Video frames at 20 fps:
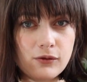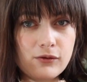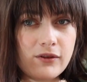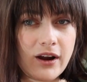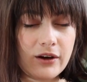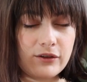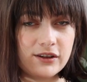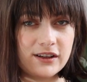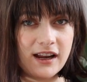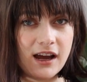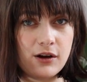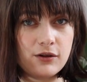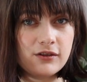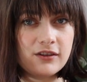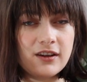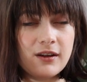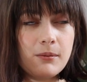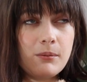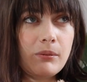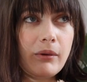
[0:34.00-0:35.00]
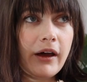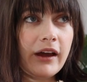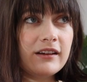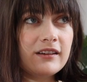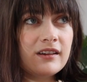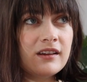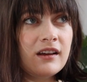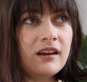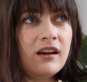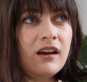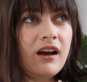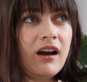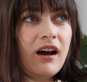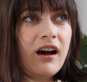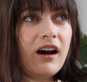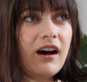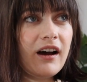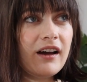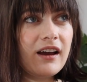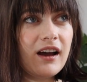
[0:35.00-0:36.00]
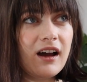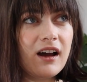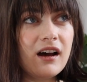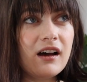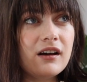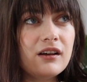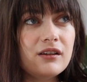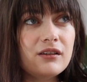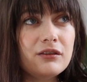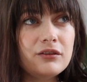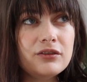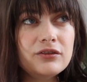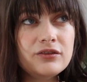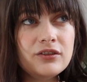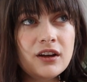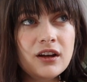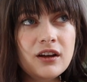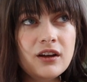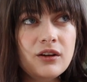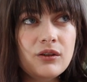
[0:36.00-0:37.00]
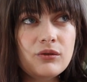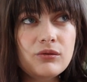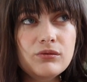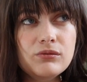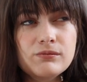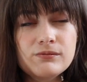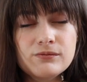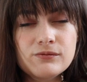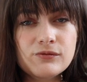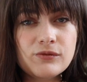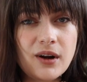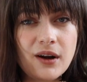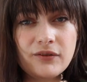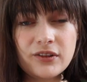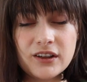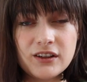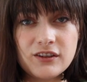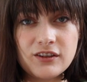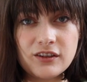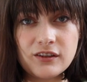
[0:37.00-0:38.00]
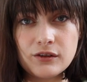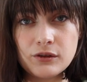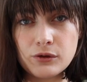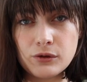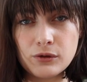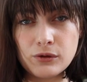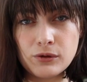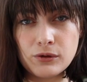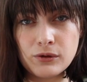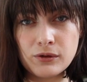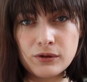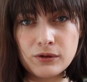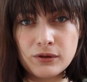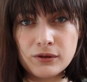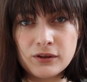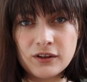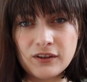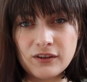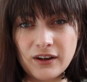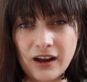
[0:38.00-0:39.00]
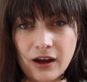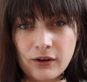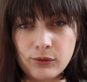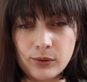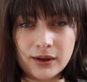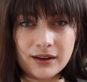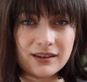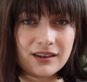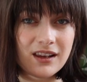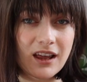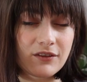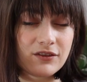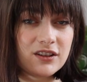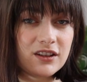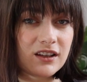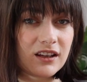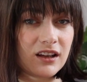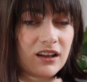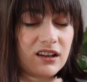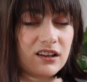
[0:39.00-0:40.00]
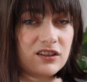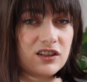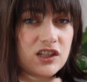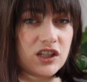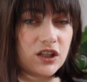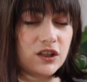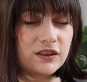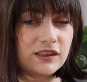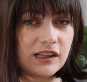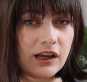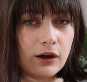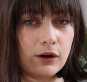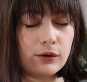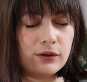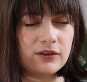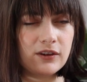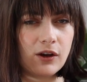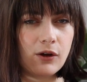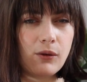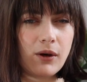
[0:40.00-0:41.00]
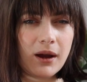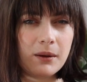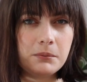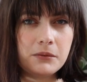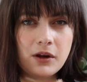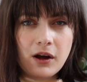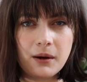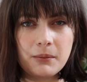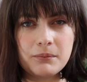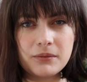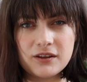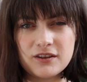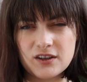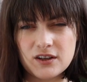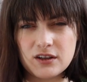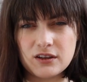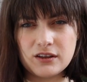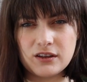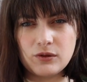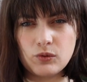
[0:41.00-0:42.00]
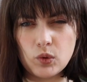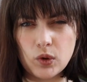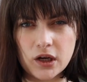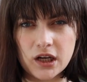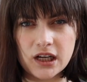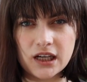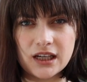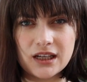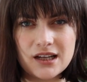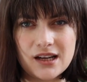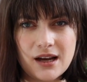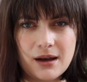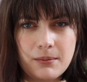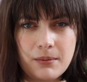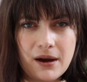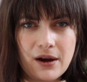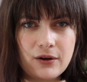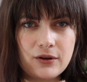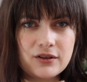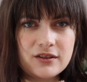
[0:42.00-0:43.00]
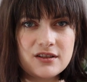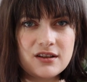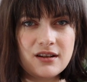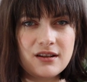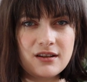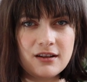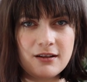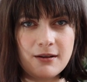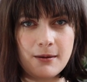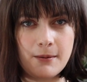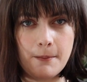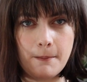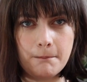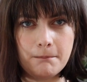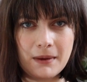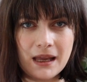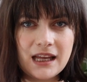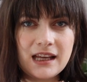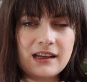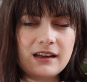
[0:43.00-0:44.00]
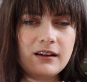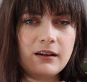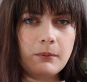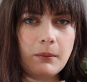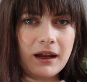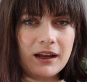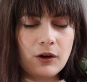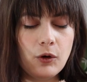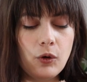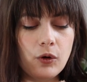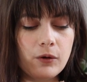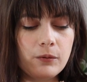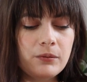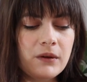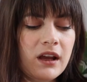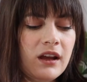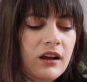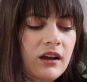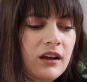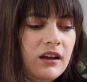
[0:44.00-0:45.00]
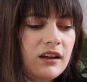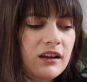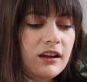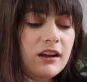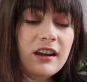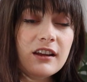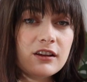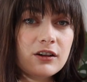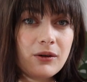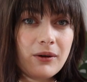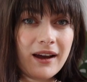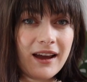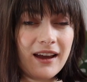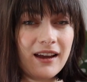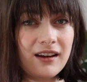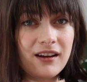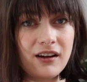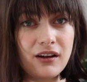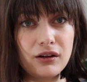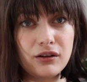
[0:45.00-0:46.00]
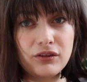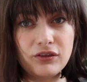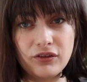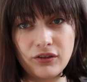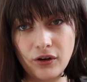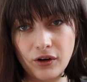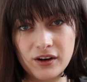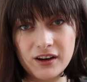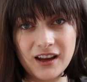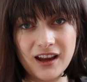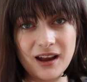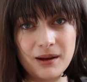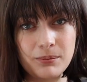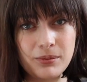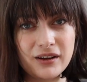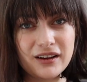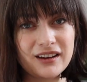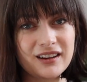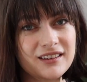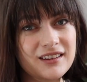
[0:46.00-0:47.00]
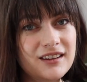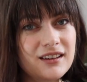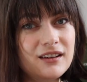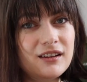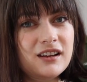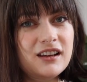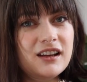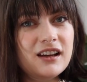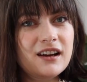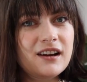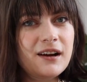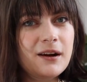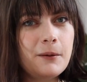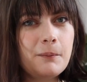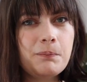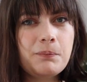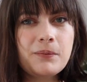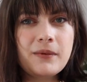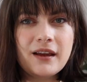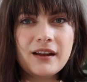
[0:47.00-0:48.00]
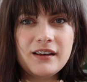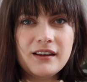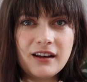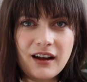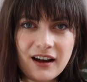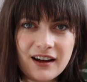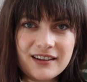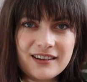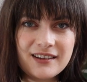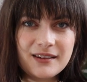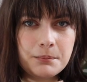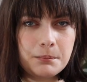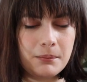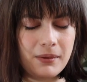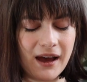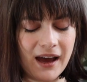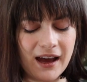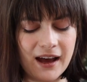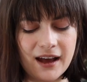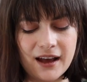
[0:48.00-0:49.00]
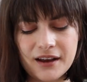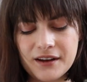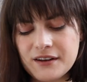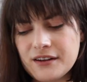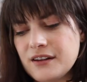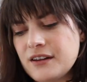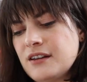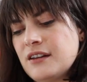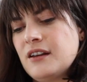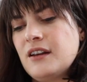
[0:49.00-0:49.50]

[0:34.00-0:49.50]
round it out but I have mm, roughly two, two and a half weeks left to do so so I'm not particularly worried about making my goal. Either way, 48 bucks in a year, not bad.